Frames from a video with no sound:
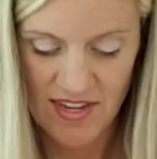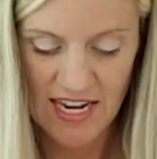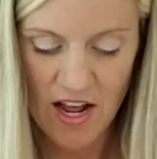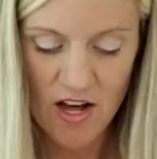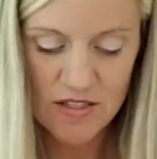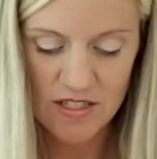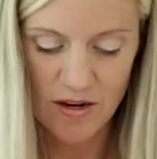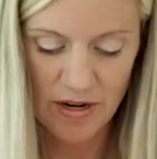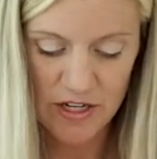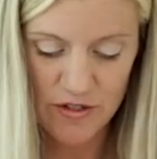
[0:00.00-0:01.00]
And I also
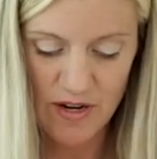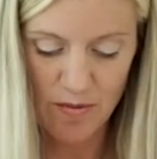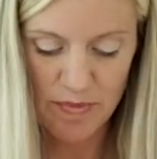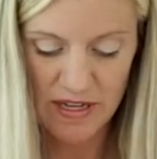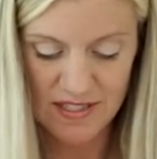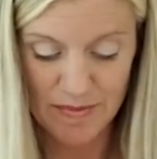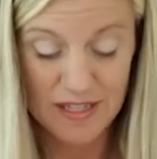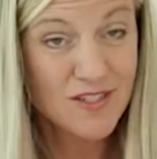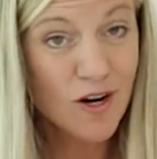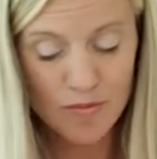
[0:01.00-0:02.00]
am going to do double pins at
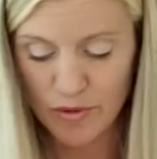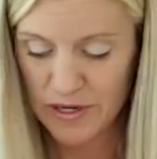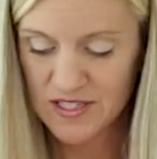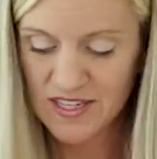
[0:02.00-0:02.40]
my start point